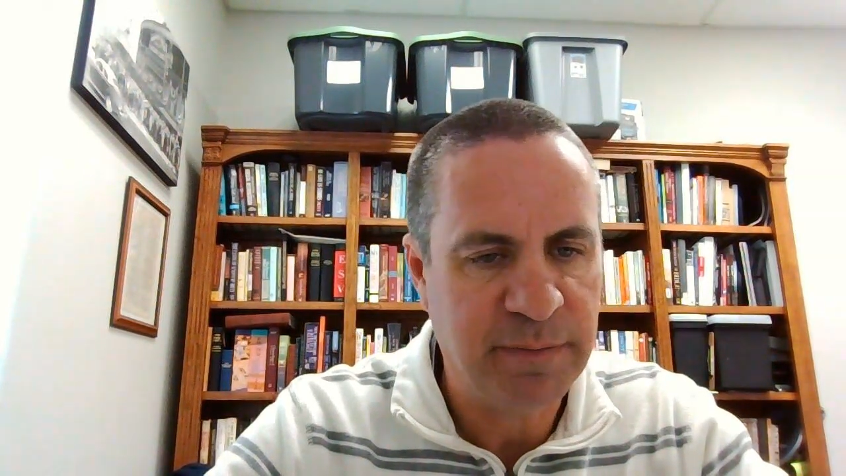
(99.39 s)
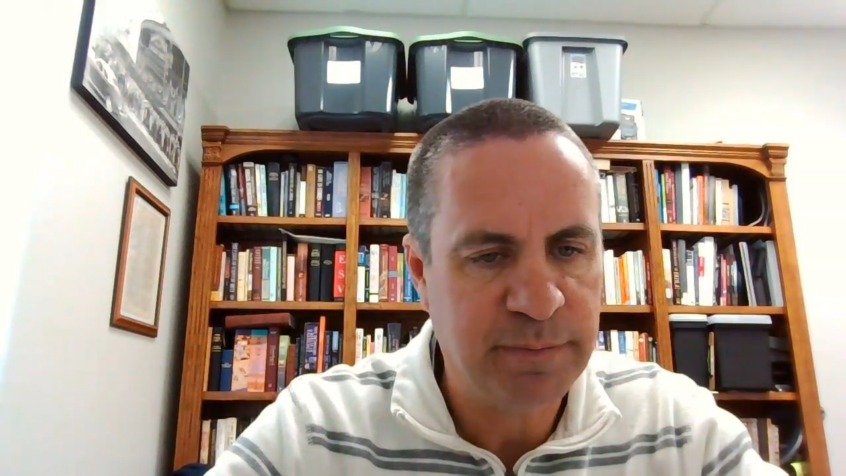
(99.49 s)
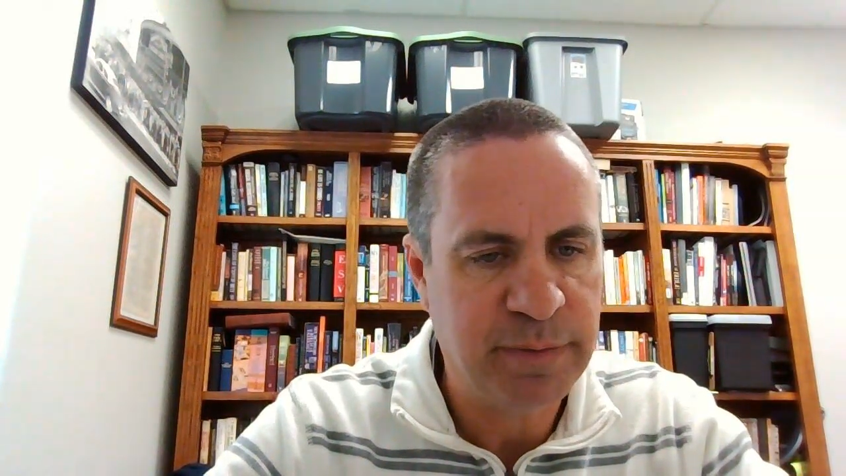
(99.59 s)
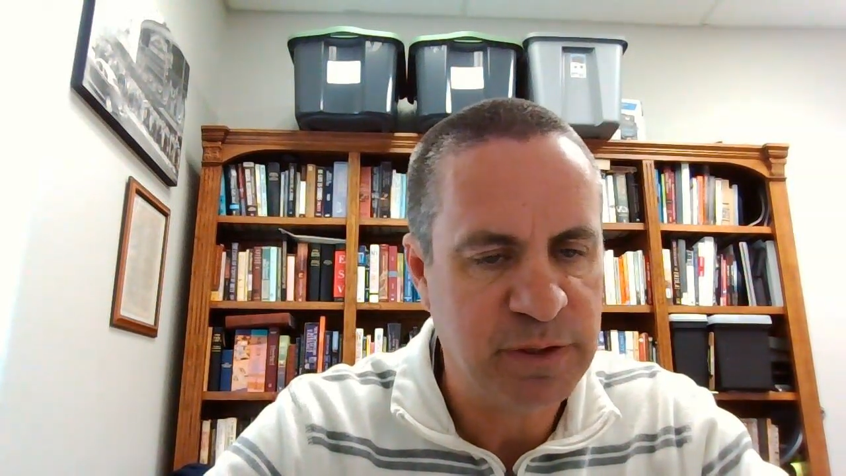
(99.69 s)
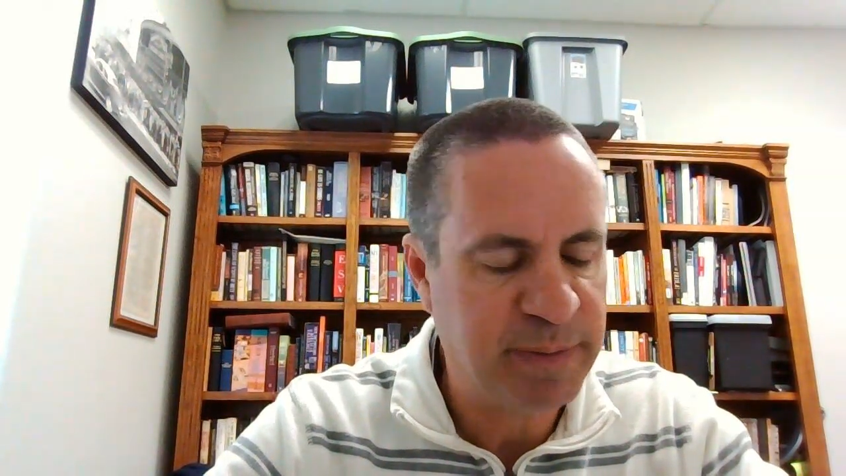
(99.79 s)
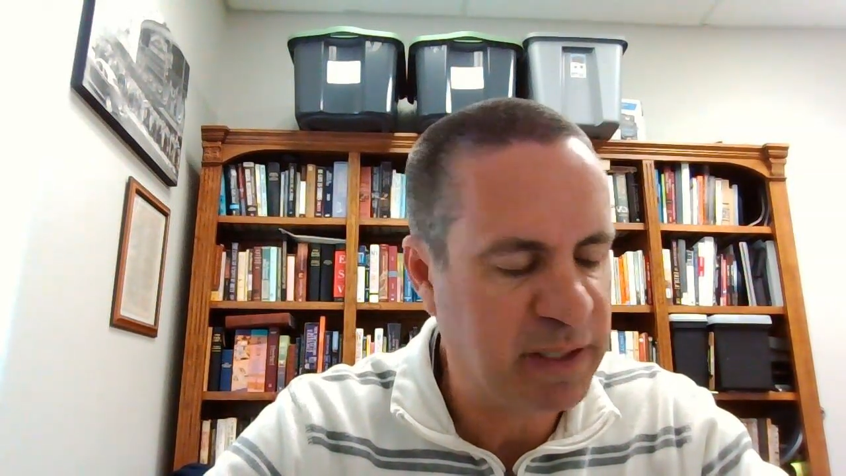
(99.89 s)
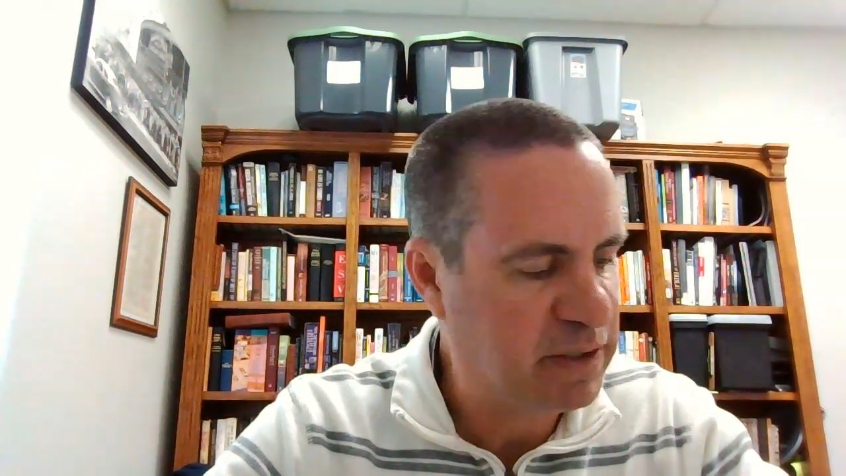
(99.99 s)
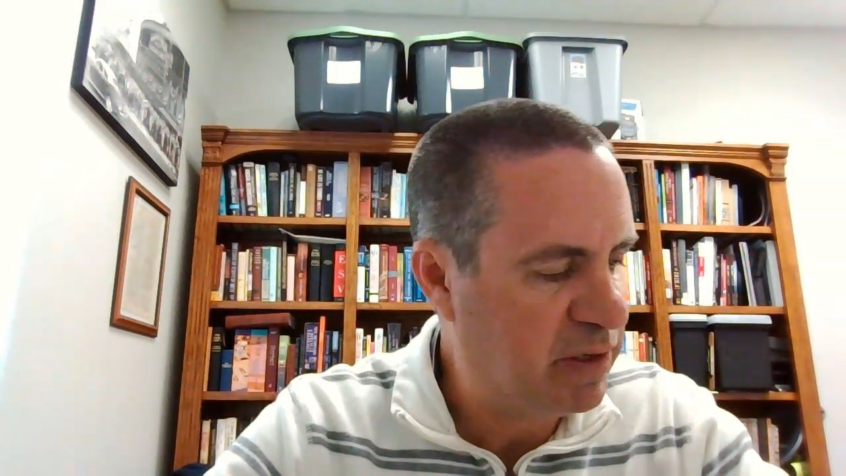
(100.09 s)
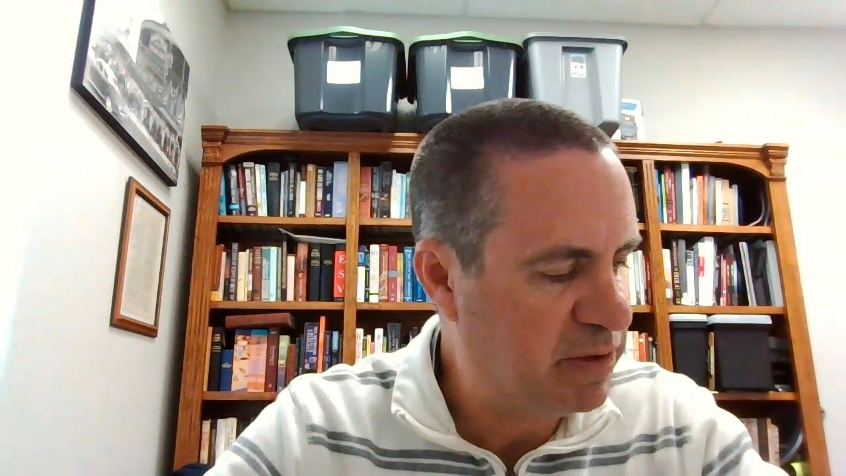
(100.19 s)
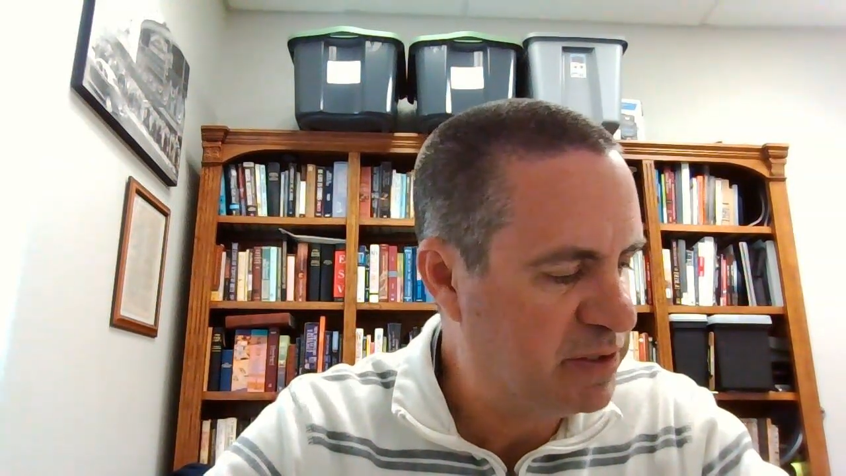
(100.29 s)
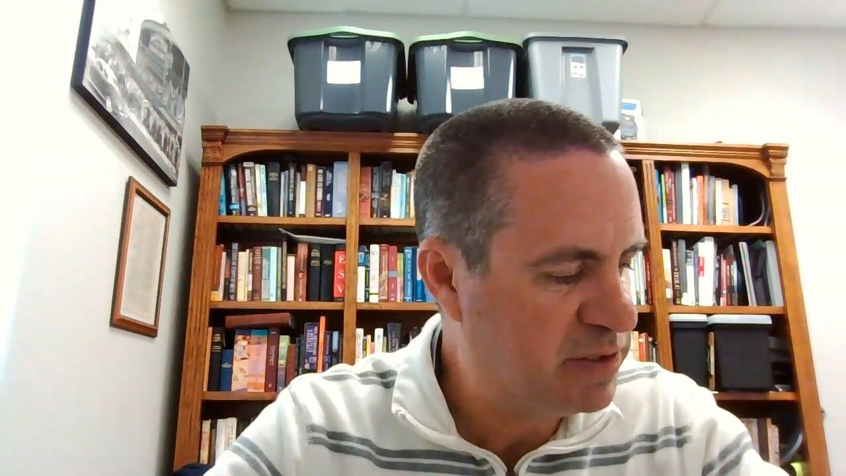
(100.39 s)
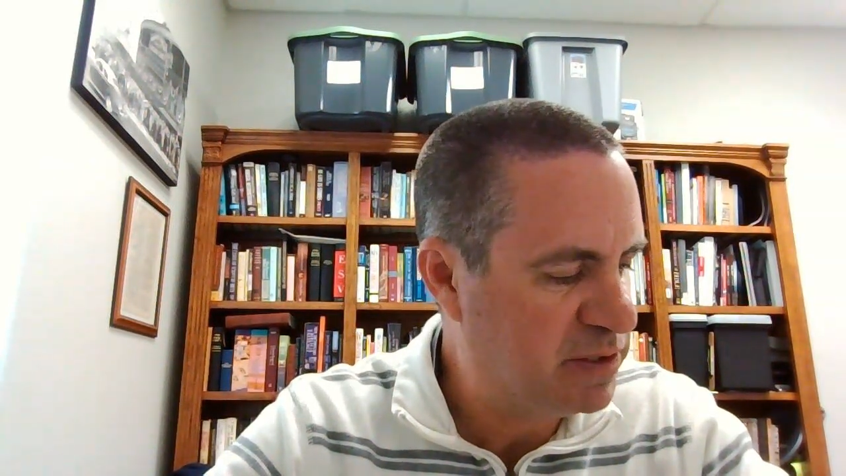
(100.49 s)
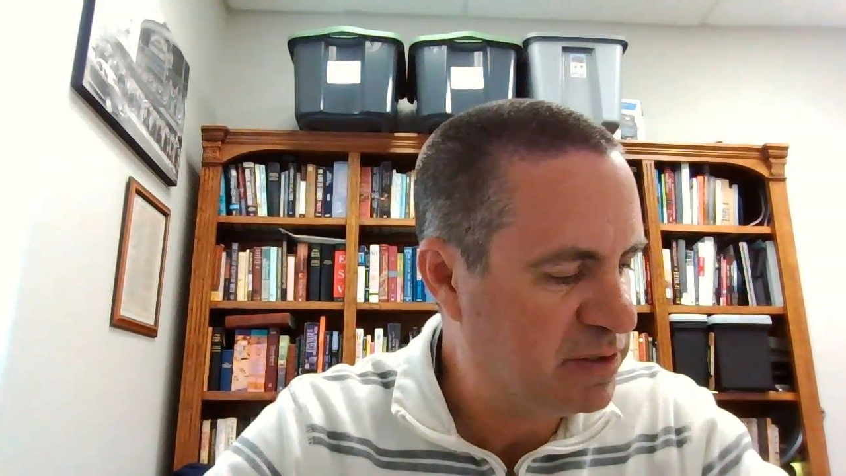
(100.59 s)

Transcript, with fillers: um, perspective on this.